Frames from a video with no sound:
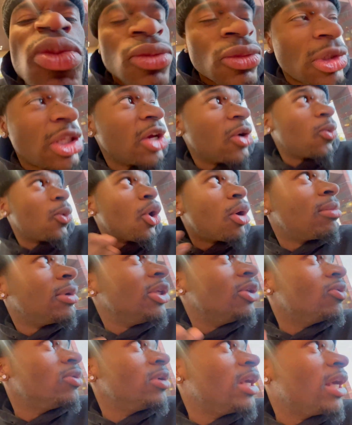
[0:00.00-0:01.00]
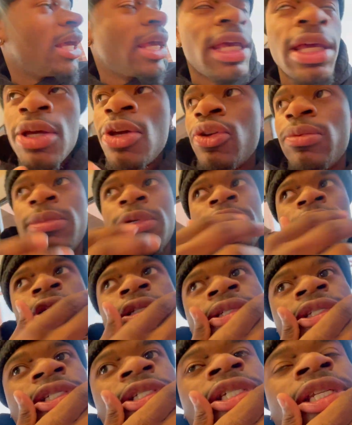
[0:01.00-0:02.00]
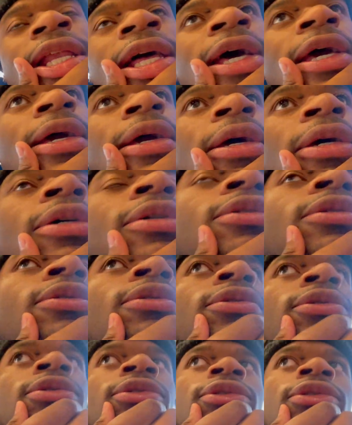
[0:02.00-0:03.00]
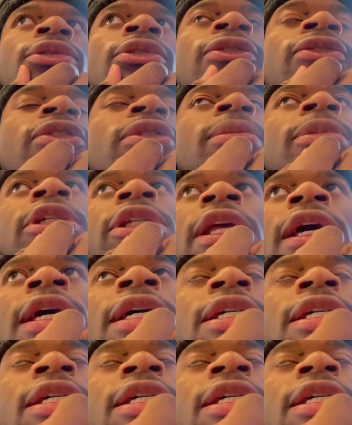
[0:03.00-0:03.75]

the aroma you get here, man, just like, you feel me? Like,